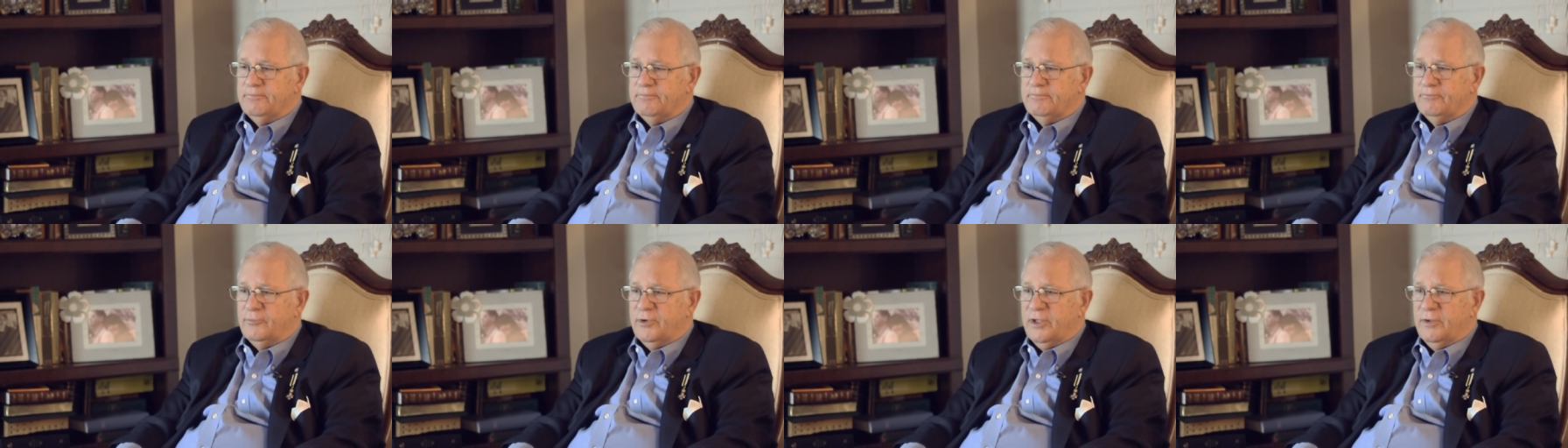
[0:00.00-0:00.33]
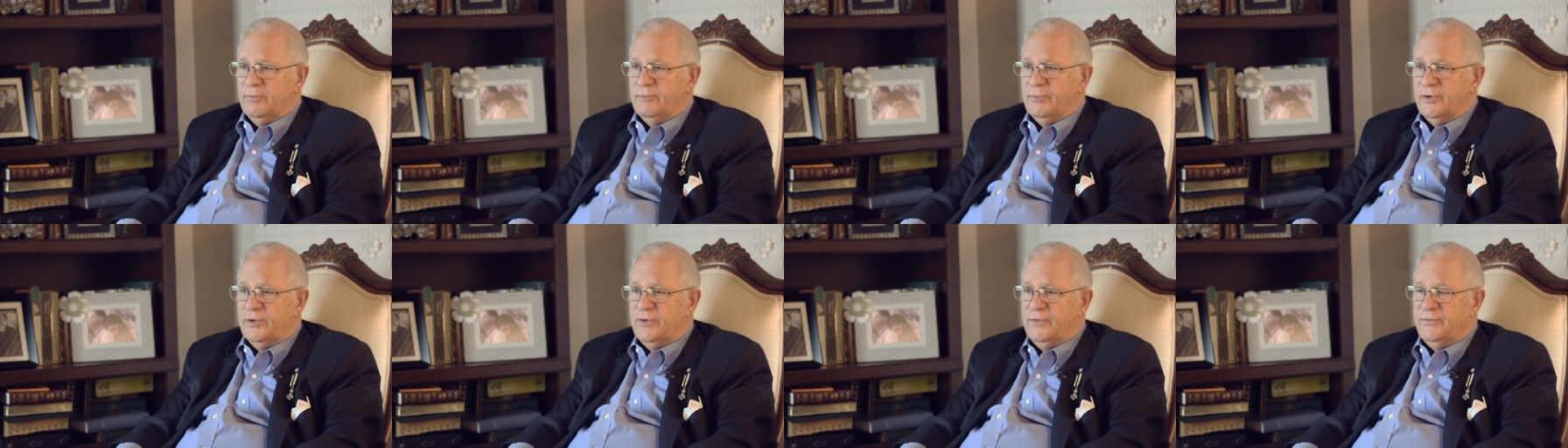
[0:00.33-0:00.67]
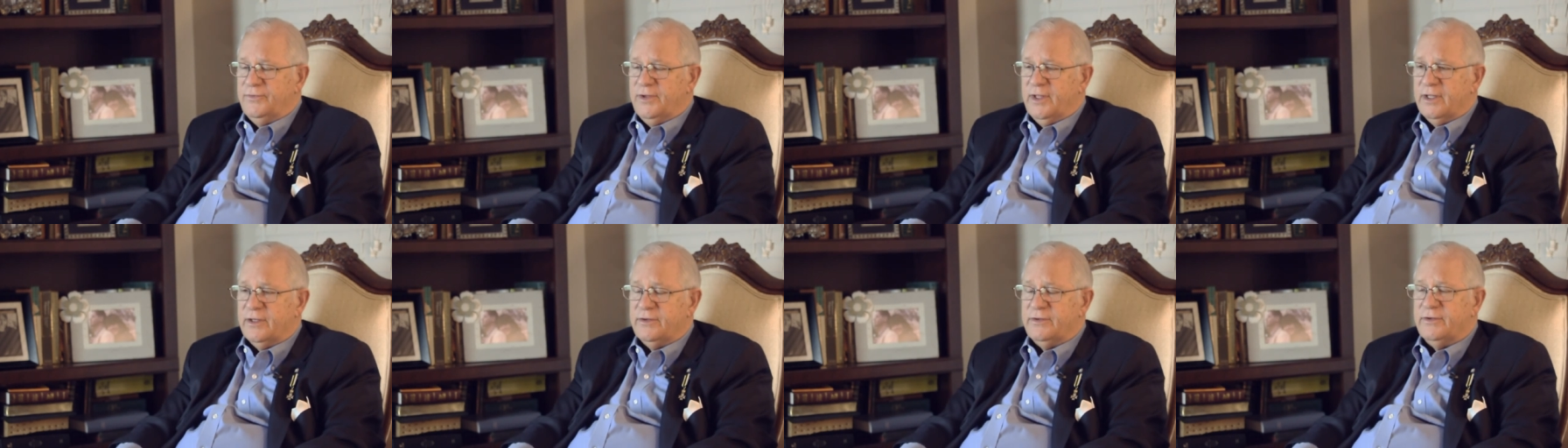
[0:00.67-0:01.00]
We
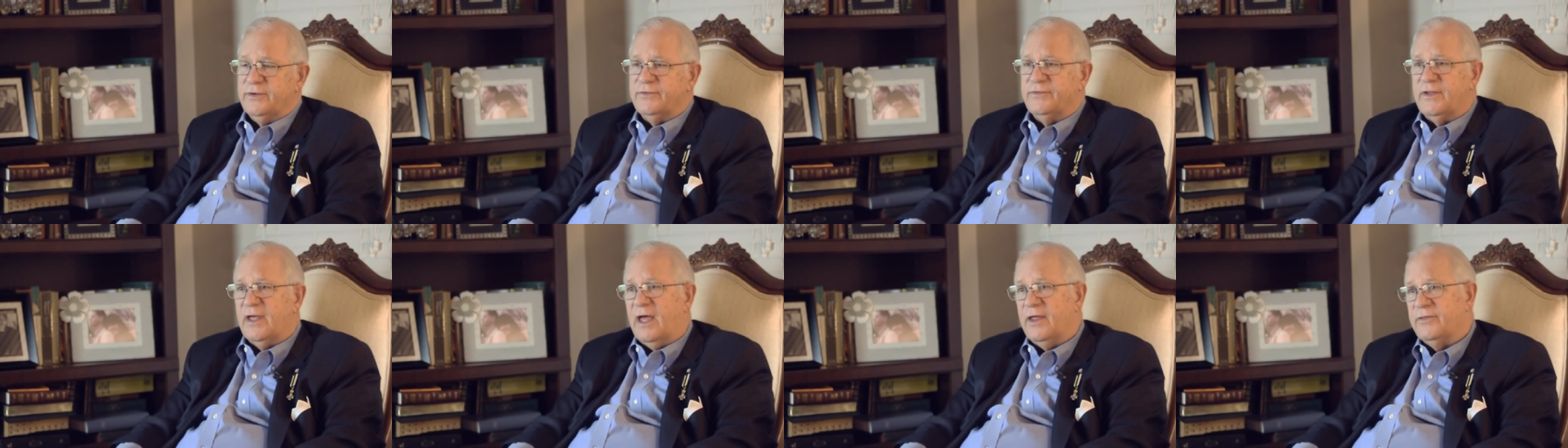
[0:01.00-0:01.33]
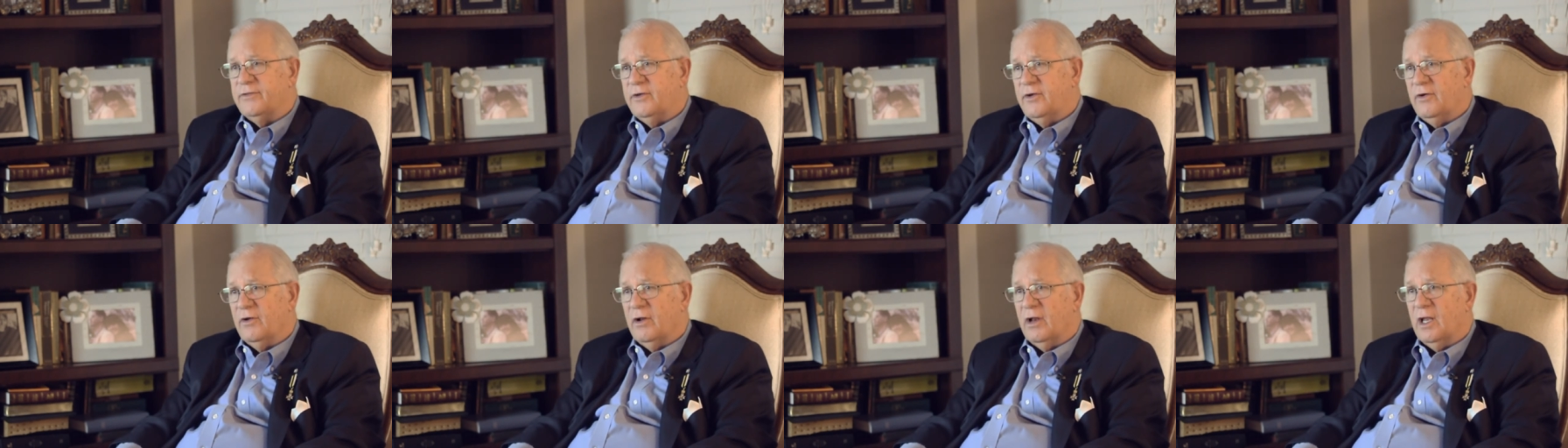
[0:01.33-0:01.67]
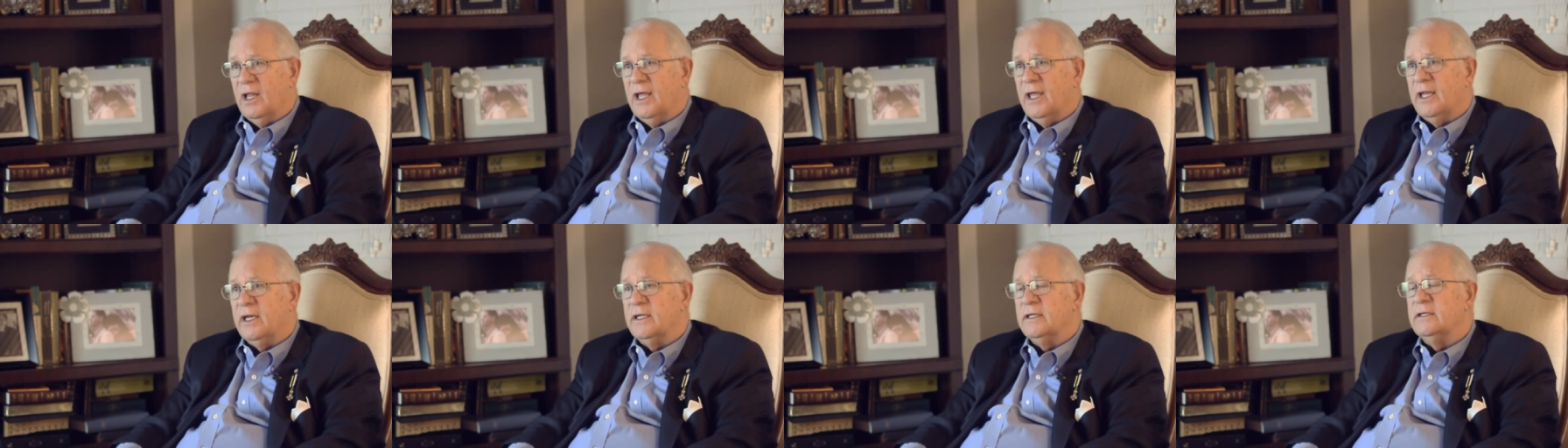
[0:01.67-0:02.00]
moved into South
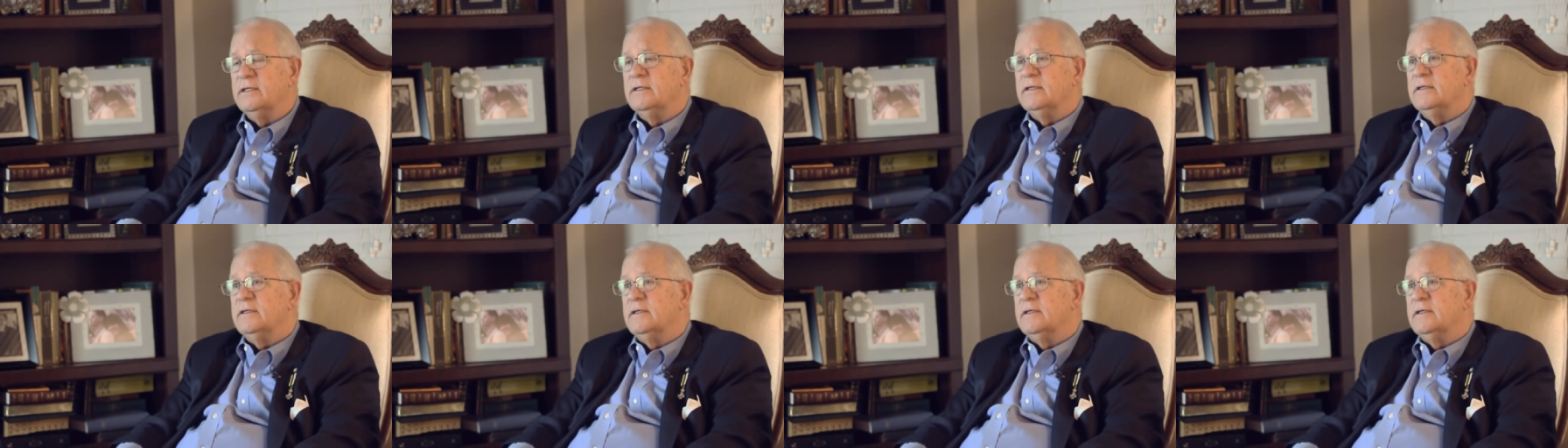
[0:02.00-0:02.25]
Carolina,